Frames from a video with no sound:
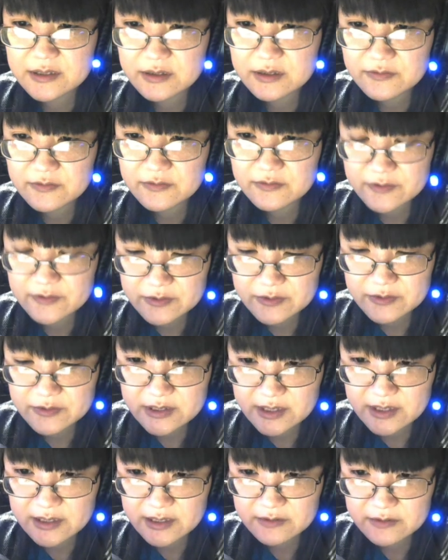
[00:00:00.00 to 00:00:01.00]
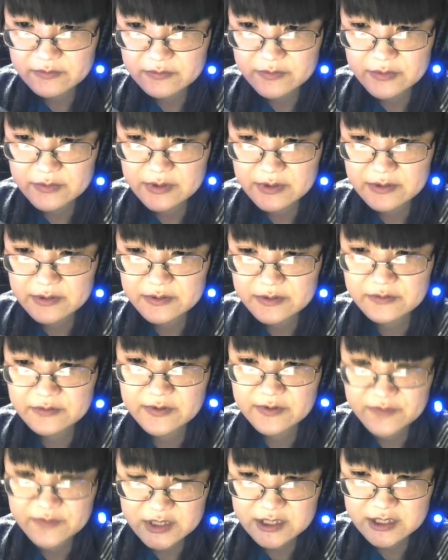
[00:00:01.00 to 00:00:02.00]
and revise it indefinitely,
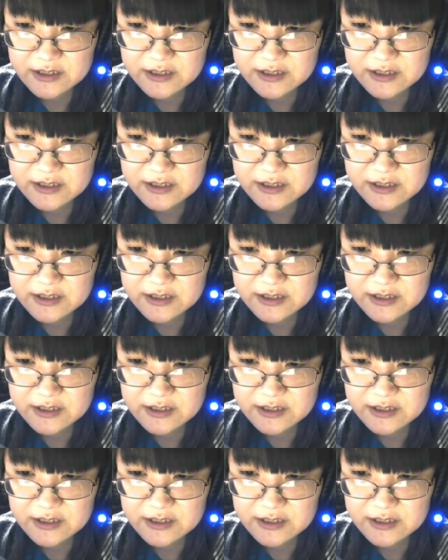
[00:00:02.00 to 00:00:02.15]
like